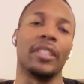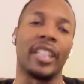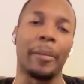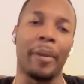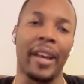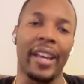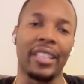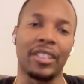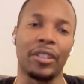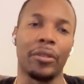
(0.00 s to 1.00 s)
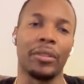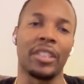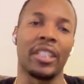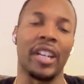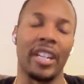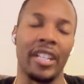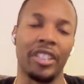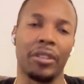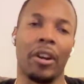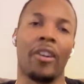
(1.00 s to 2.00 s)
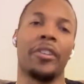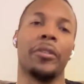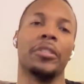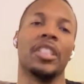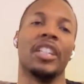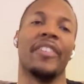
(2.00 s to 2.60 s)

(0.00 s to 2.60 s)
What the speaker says: get past those initial hurdles of